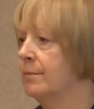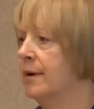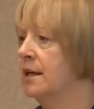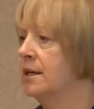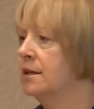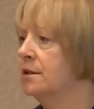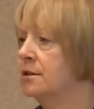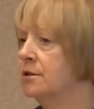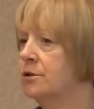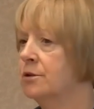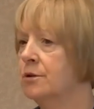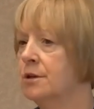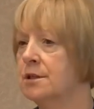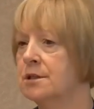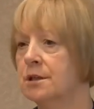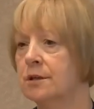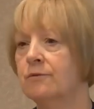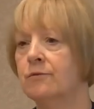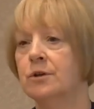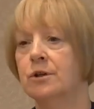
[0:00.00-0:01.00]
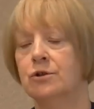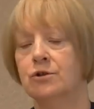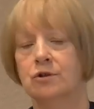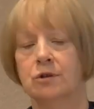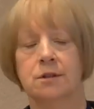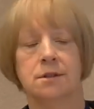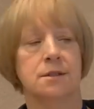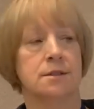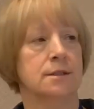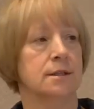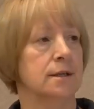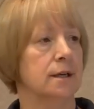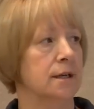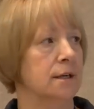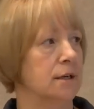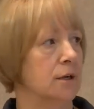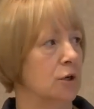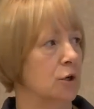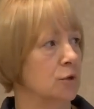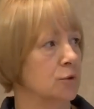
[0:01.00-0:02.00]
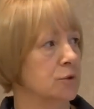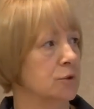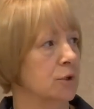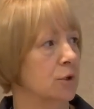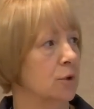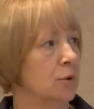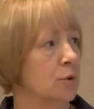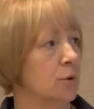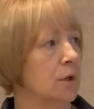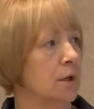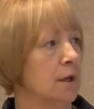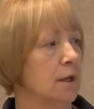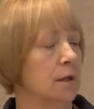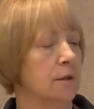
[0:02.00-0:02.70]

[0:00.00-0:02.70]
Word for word: money to do these conversions, and also